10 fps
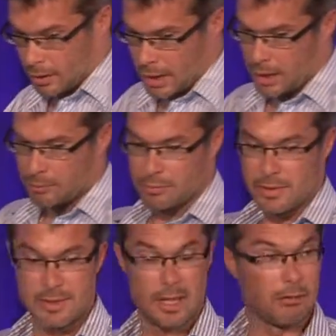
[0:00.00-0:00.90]

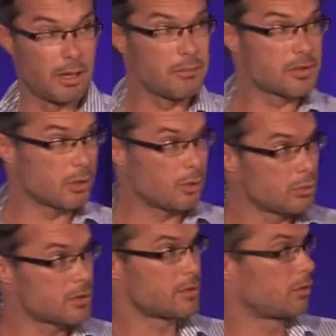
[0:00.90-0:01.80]
CRM
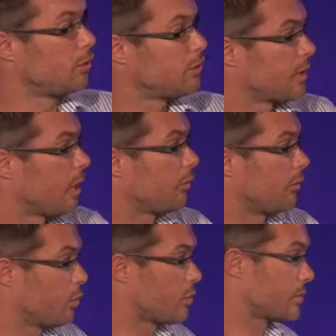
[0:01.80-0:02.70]
tools through
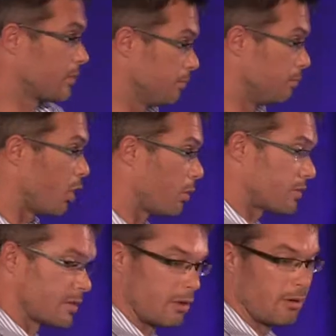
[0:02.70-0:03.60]
Salesforce, mobile
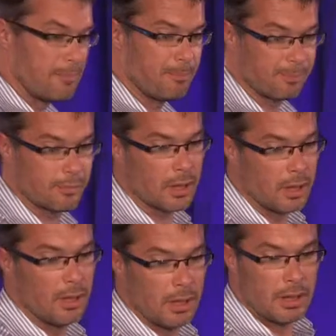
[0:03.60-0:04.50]
CRM,
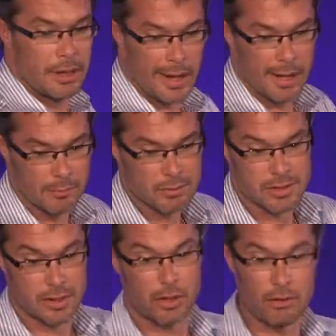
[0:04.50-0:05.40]

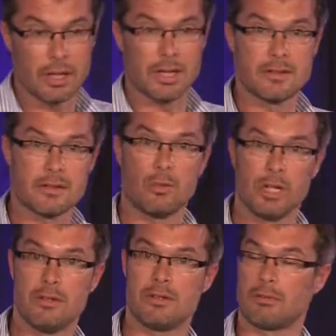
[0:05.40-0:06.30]
security, so we
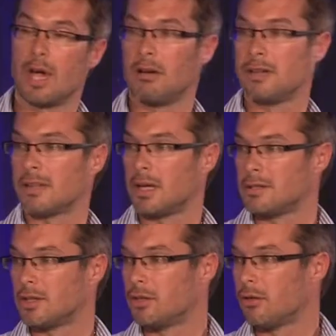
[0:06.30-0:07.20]
use RSA
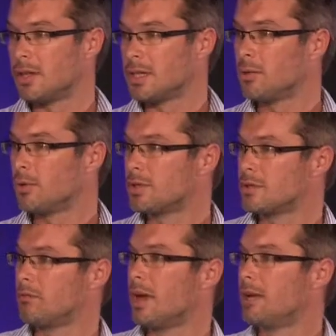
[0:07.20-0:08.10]
Secure ID, which is
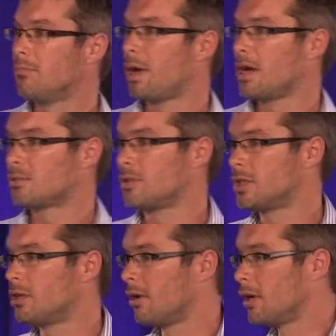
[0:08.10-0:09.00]
a random password
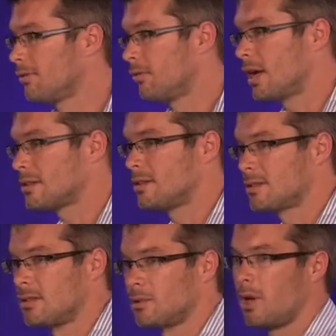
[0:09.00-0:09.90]
generator for access
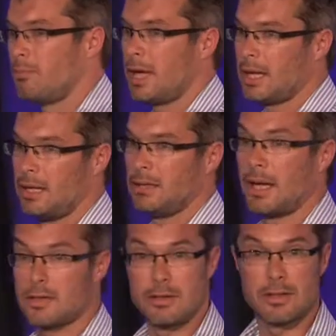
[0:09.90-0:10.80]
into our backend and
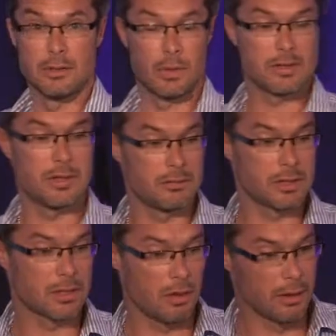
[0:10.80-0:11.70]
access into our
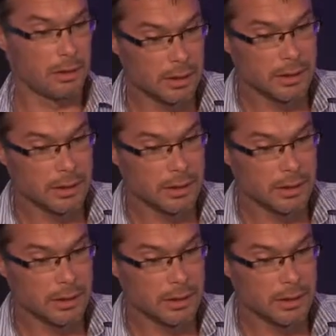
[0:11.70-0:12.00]
Citrix client.